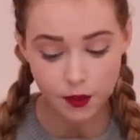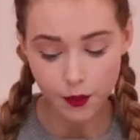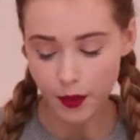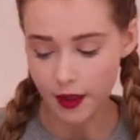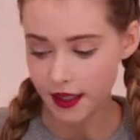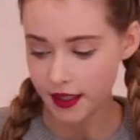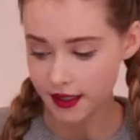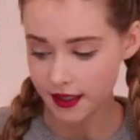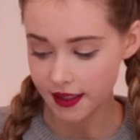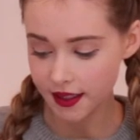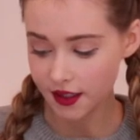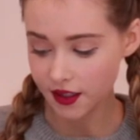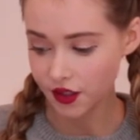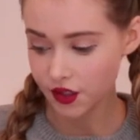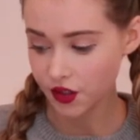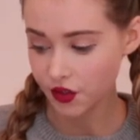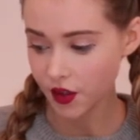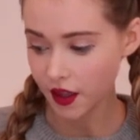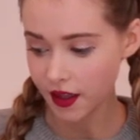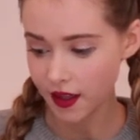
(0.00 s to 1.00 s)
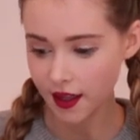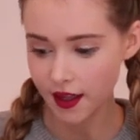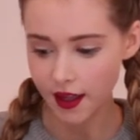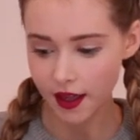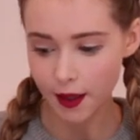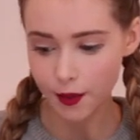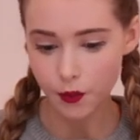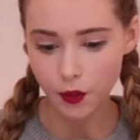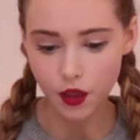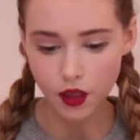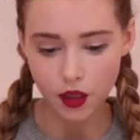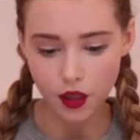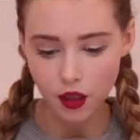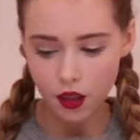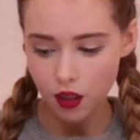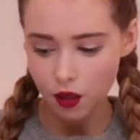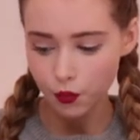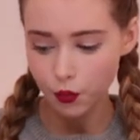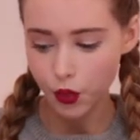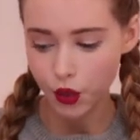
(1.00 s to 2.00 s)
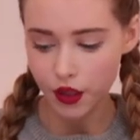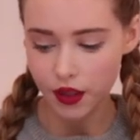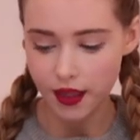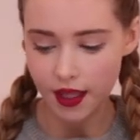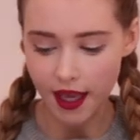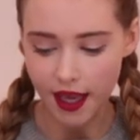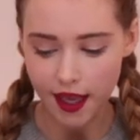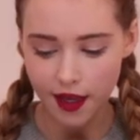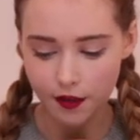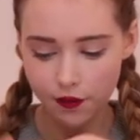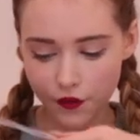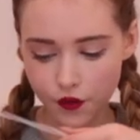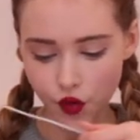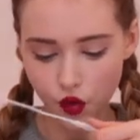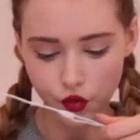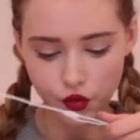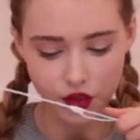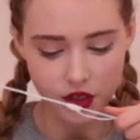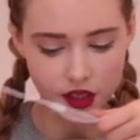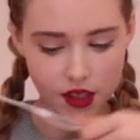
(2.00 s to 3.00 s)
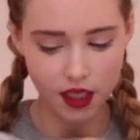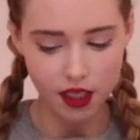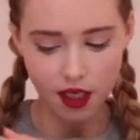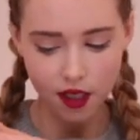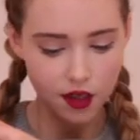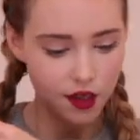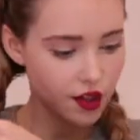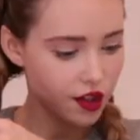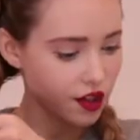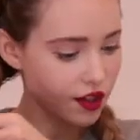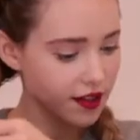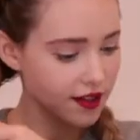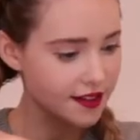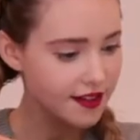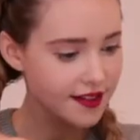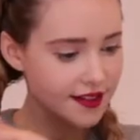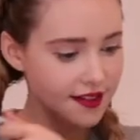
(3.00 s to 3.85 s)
space here, so I think I'm gonna put the headphones there.